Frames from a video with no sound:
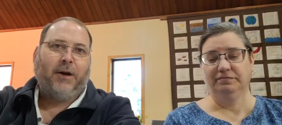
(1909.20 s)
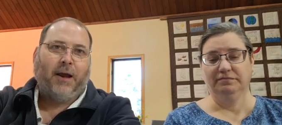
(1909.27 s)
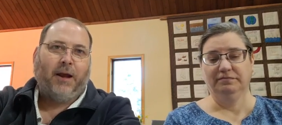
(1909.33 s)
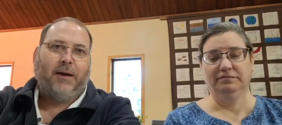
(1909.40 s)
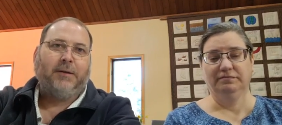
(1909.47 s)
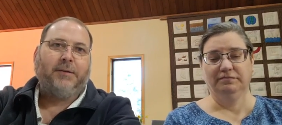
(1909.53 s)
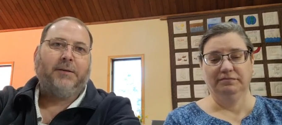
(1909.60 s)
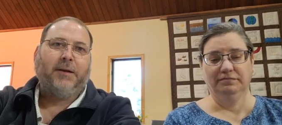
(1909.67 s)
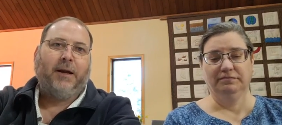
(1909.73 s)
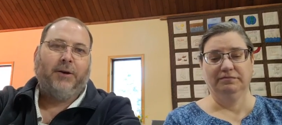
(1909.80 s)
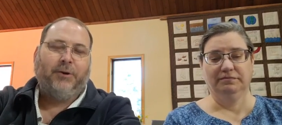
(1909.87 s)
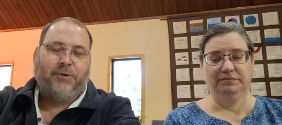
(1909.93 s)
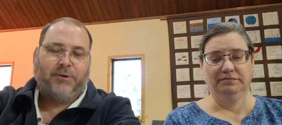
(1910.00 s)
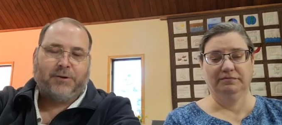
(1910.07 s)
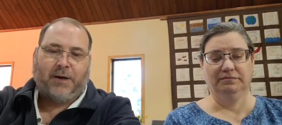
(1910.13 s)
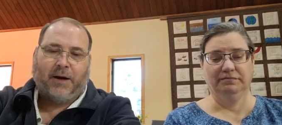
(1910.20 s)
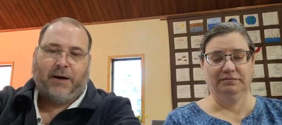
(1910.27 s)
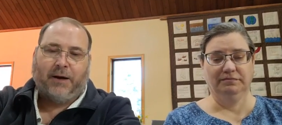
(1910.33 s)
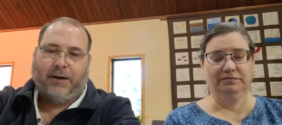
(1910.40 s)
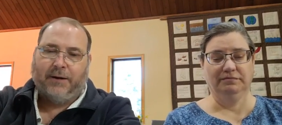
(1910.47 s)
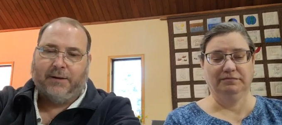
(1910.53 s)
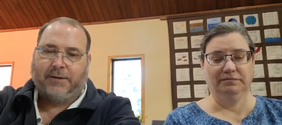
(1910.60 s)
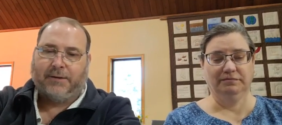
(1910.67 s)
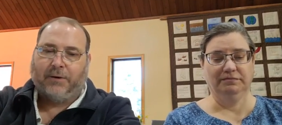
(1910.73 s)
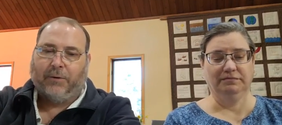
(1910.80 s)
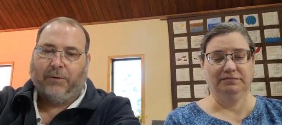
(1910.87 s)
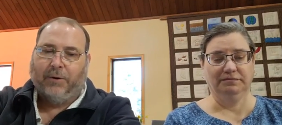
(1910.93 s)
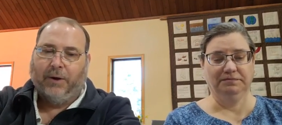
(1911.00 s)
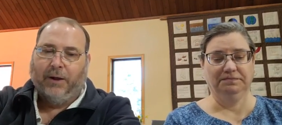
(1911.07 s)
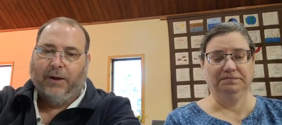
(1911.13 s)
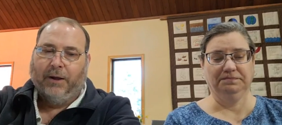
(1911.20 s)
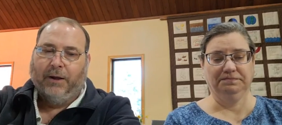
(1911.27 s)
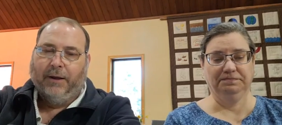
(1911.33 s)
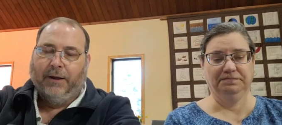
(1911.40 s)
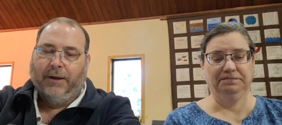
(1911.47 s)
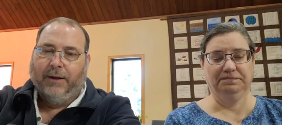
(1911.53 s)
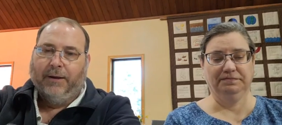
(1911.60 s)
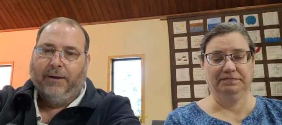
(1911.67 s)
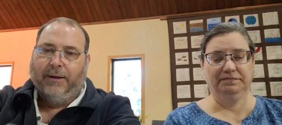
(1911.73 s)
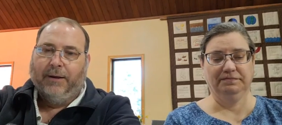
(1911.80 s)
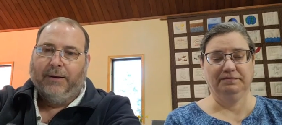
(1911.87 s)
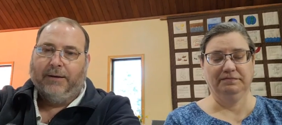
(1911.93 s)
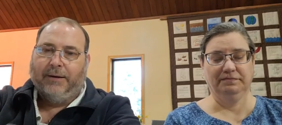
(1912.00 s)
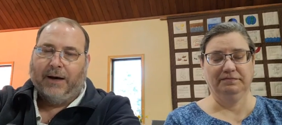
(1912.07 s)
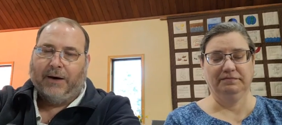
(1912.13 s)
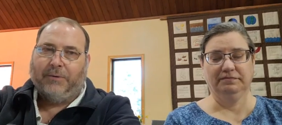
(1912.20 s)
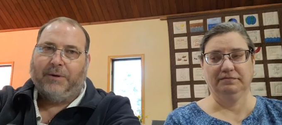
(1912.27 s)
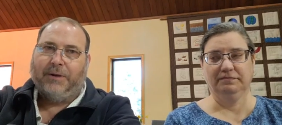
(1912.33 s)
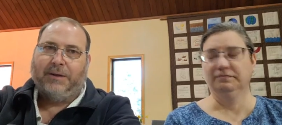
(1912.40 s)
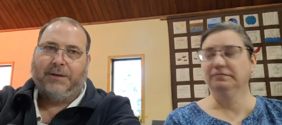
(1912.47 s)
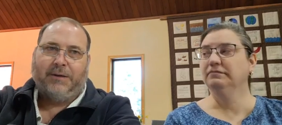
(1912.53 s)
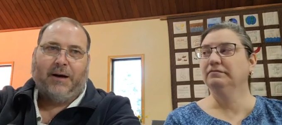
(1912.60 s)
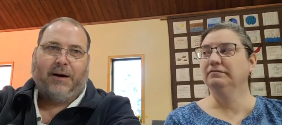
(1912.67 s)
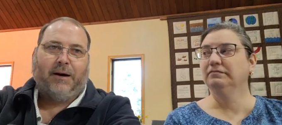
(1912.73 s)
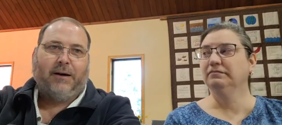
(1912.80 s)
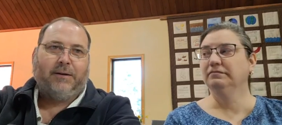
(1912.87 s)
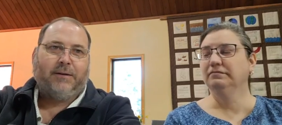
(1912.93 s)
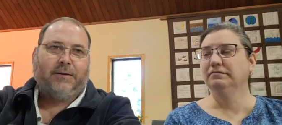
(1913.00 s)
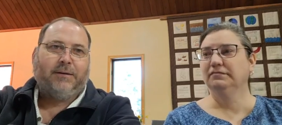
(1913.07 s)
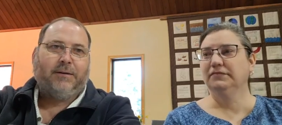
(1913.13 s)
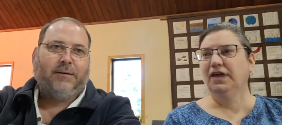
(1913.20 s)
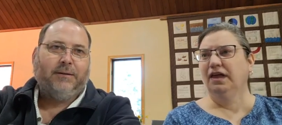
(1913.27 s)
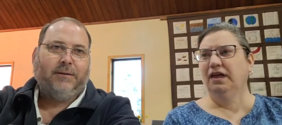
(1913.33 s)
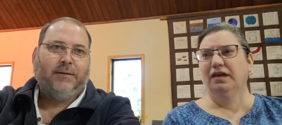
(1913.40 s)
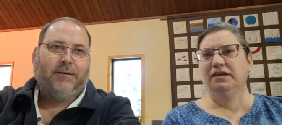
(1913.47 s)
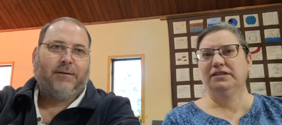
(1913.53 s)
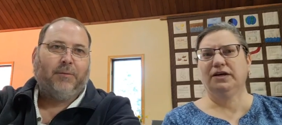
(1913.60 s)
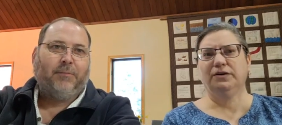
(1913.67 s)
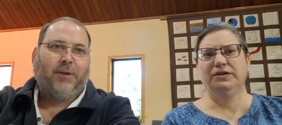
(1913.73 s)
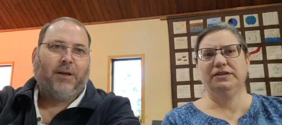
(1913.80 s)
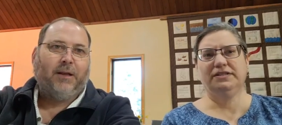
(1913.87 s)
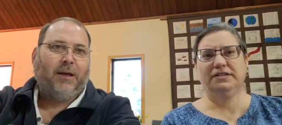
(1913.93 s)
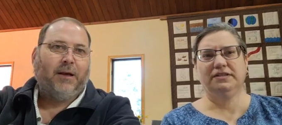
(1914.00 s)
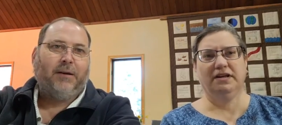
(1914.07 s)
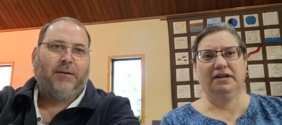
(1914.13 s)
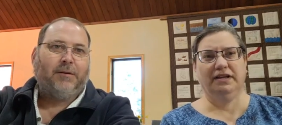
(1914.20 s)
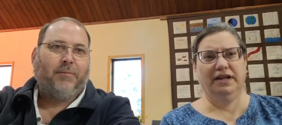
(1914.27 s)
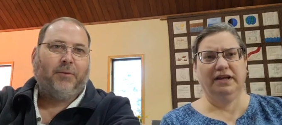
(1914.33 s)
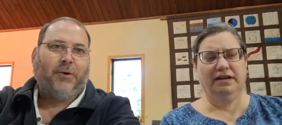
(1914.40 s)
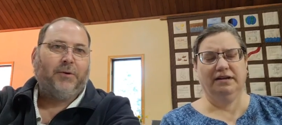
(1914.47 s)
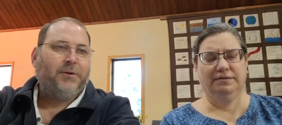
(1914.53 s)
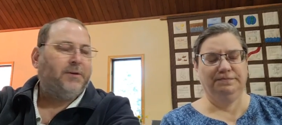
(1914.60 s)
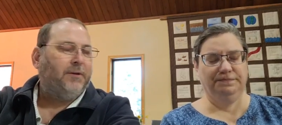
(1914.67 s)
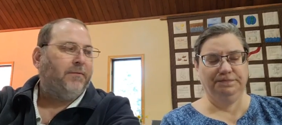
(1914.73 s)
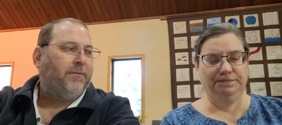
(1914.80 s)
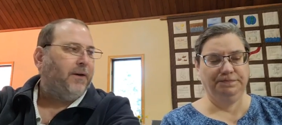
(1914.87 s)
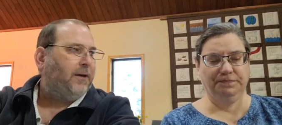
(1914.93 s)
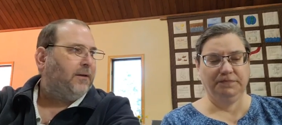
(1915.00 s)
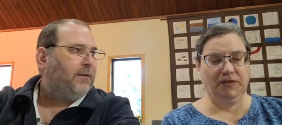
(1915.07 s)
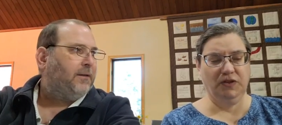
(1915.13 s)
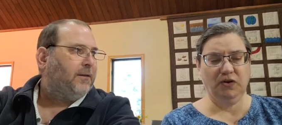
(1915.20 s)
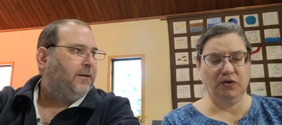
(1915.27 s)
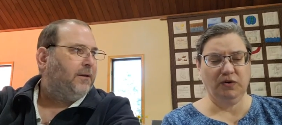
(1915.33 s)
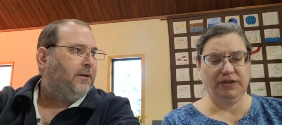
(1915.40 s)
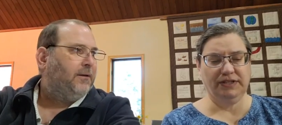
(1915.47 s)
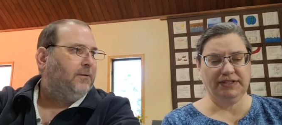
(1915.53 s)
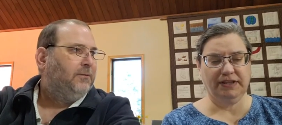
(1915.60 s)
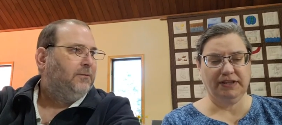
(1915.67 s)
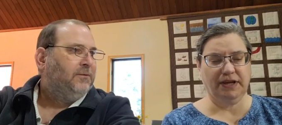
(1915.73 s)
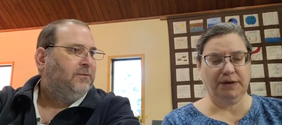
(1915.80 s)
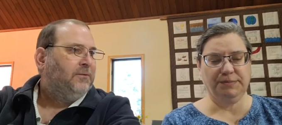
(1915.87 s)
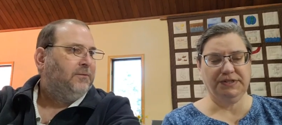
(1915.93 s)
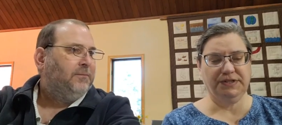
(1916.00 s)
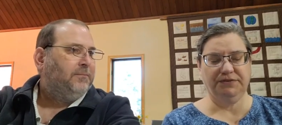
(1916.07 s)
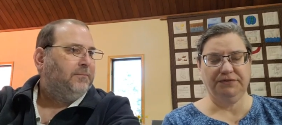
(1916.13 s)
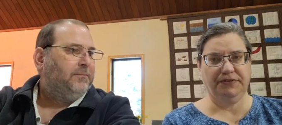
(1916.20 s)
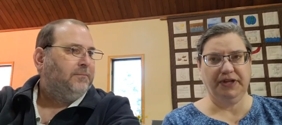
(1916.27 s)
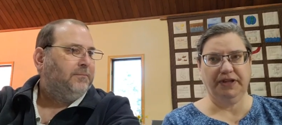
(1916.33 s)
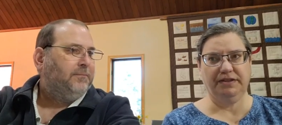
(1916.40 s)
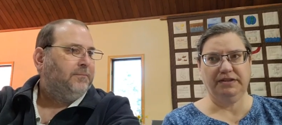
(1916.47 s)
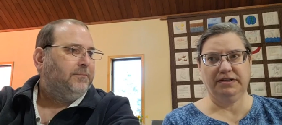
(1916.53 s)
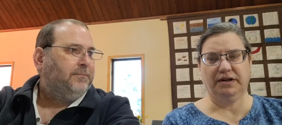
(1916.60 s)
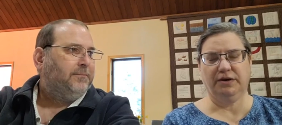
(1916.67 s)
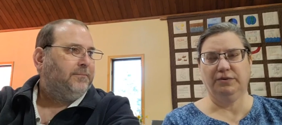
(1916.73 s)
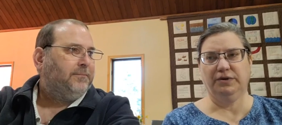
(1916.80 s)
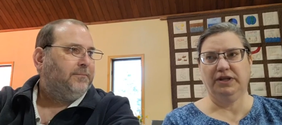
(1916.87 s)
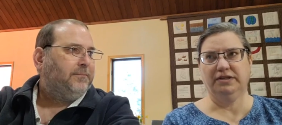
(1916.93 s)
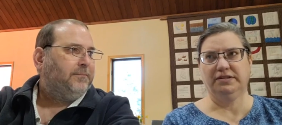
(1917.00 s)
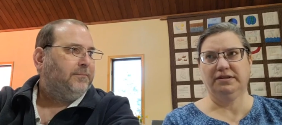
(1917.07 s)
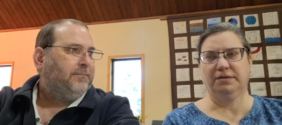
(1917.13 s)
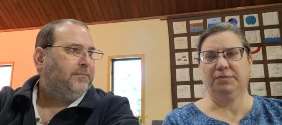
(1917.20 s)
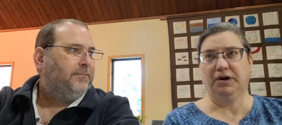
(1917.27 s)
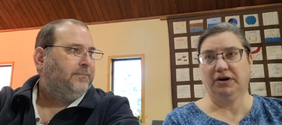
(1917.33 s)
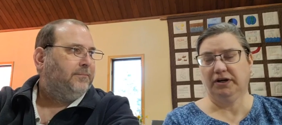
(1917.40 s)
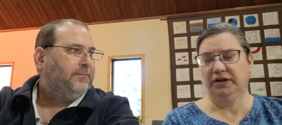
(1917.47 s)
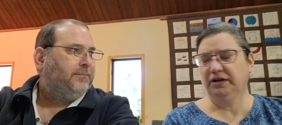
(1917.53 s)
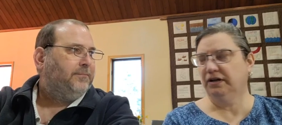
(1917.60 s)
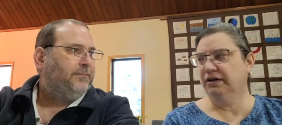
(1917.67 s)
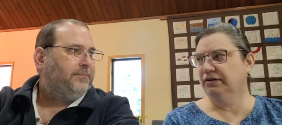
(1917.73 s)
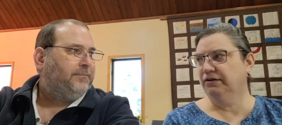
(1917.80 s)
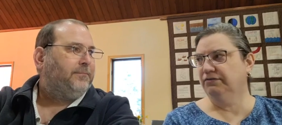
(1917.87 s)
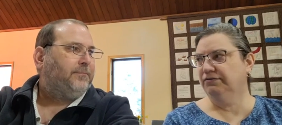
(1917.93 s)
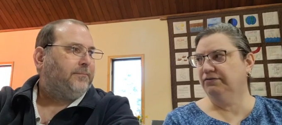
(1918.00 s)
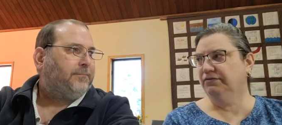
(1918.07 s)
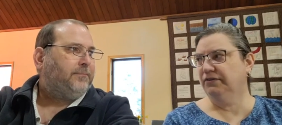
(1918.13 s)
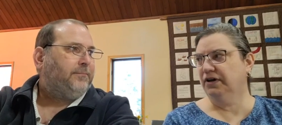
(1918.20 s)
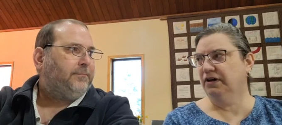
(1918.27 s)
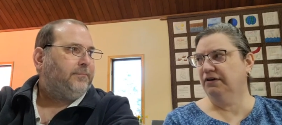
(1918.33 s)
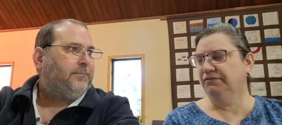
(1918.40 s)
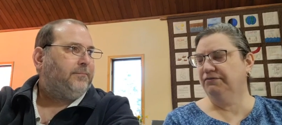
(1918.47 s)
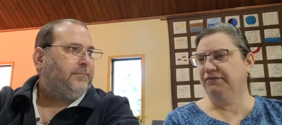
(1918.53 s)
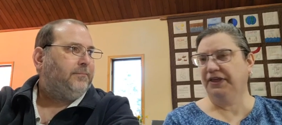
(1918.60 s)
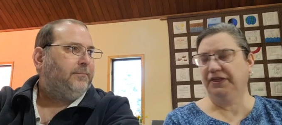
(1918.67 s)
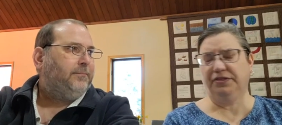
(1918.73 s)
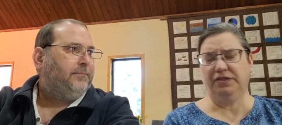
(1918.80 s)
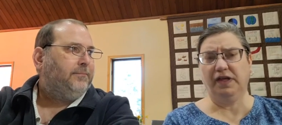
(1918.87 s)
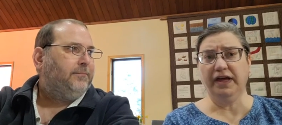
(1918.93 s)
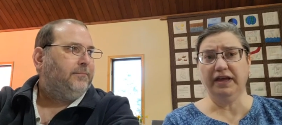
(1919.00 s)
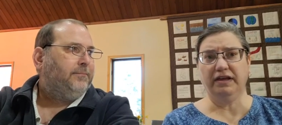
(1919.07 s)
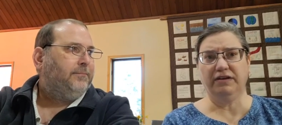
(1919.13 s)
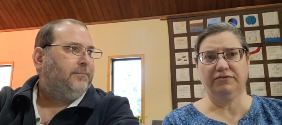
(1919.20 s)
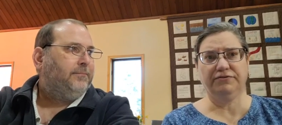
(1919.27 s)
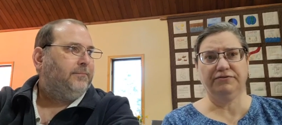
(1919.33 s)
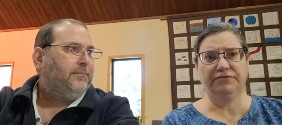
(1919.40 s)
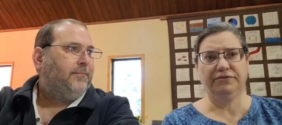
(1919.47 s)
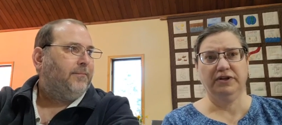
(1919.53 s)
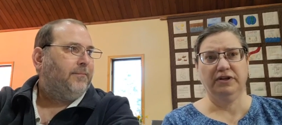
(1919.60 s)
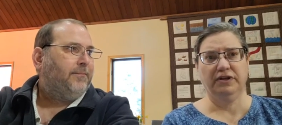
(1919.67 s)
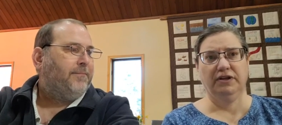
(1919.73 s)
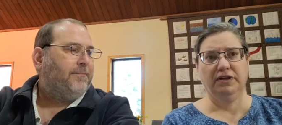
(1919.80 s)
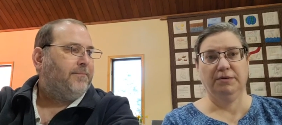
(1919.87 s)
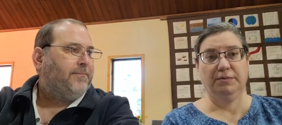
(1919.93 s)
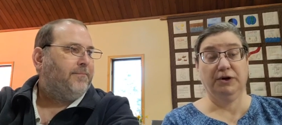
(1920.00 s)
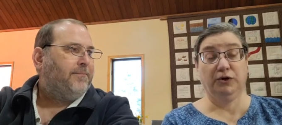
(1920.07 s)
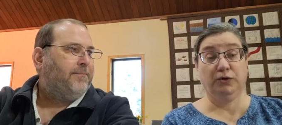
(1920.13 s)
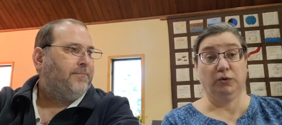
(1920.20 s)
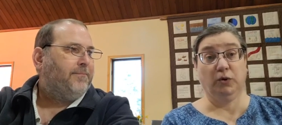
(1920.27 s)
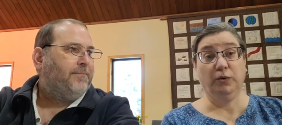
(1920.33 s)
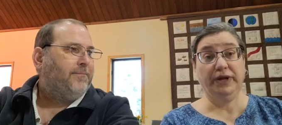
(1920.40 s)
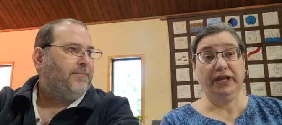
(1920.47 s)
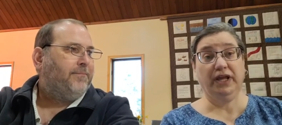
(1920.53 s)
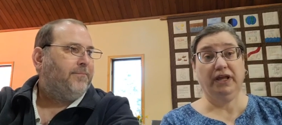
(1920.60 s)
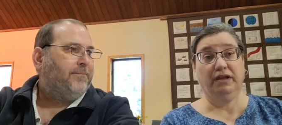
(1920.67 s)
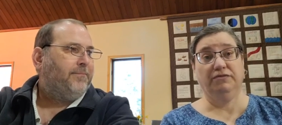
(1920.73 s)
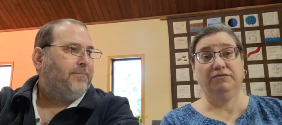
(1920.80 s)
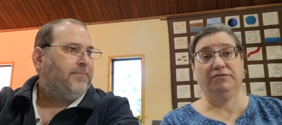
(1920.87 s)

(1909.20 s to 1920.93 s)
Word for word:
Speaker 1: hands and your side. Mm -hmm. So doubt is not something doubt is that not, is opposed yeah. to faith.
Speaker 2: No, it's not the opposite of faith. Doubt is a part of a faith life, mm -hmm. about growing in